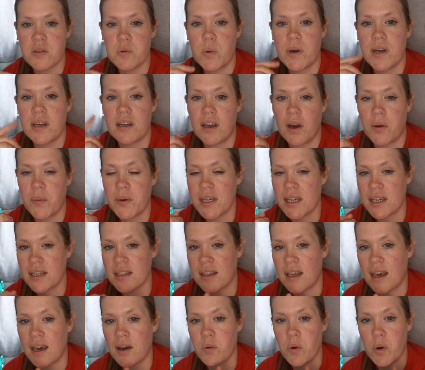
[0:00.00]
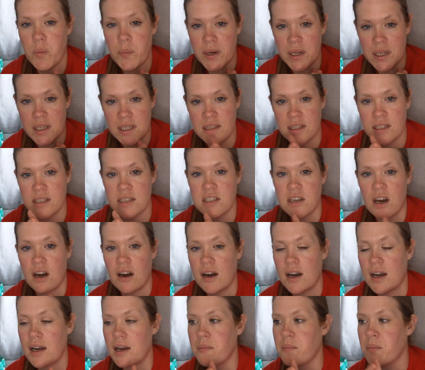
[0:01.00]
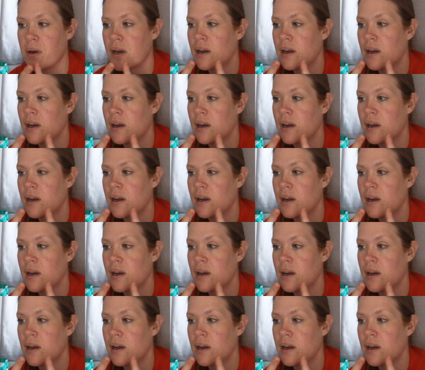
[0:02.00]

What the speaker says: We're going in there, we're putting in the time,